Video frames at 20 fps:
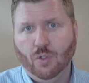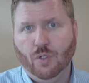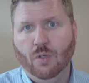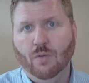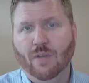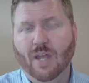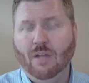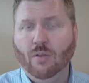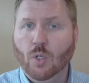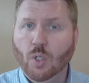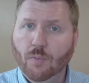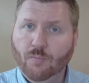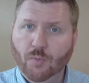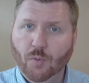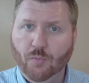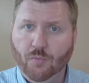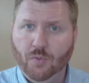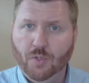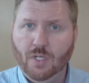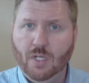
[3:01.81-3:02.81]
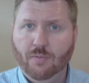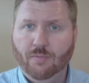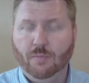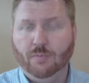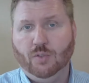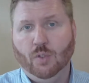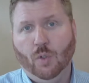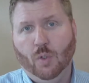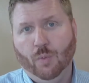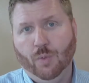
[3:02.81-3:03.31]
You can download them for free
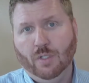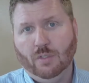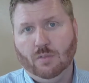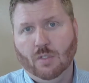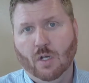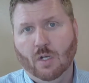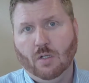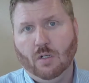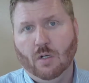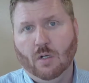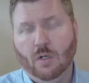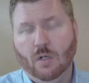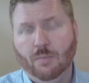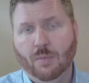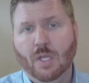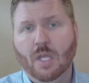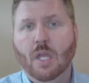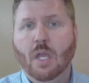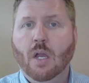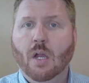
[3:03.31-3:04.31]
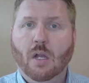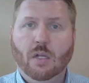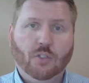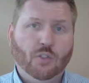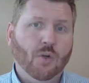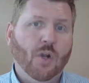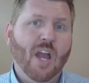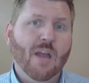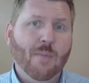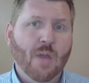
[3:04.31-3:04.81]
from SolarWinds.com
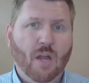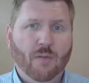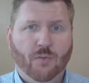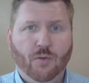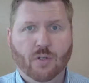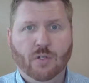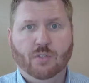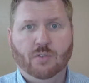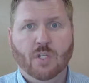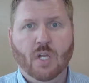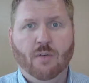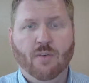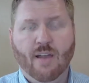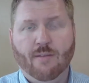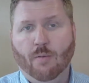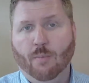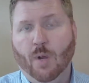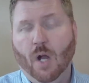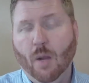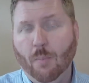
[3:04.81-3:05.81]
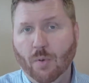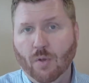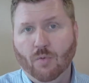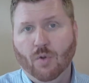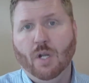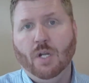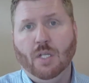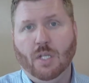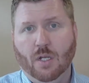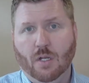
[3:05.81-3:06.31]
and try them out for yourself, have them up and
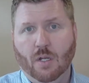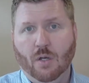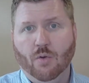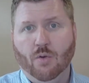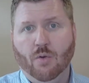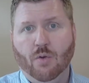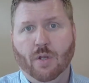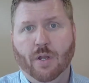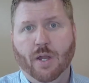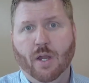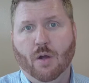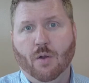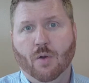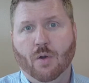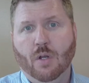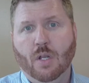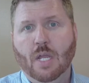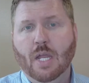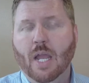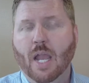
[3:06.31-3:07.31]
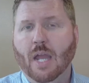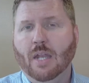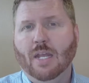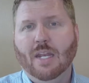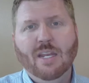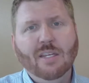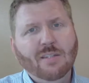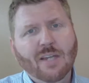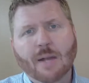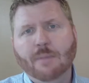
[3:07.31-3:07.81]
running in under an hour. And
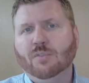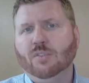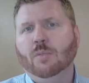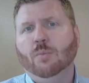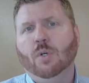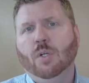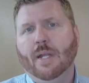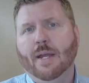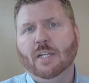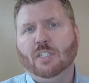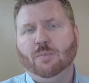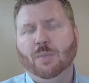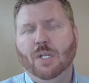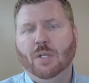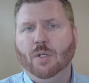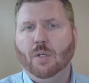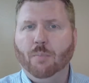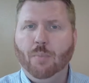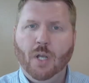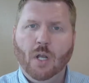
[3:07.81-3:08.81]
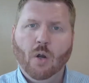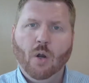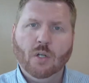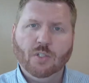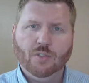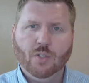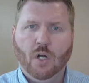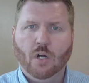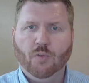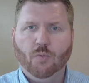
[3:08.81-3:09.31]
anytime someone asks me to compare
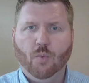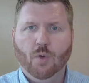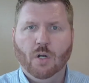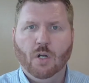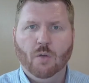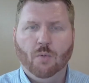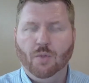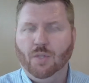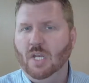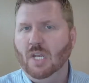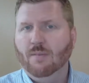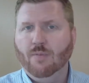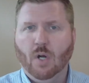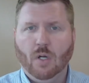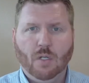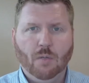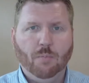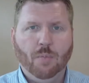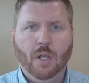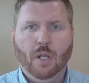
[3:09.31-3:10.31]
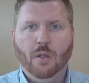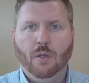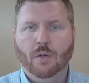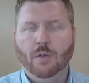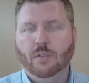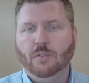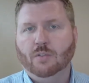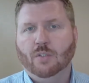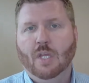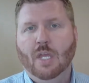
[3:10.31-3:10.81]
our software with any of our
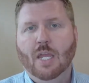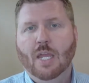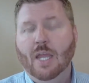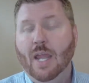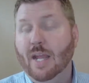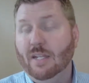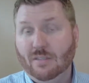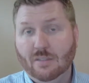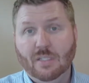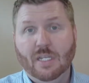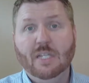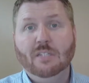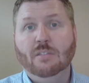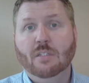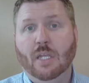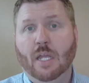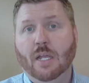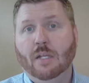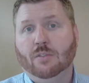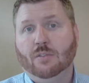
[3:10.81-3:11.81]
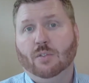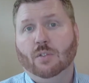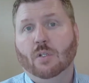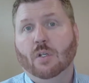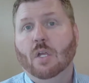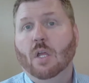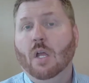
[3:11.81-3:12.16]
competitors, it's an easy answer.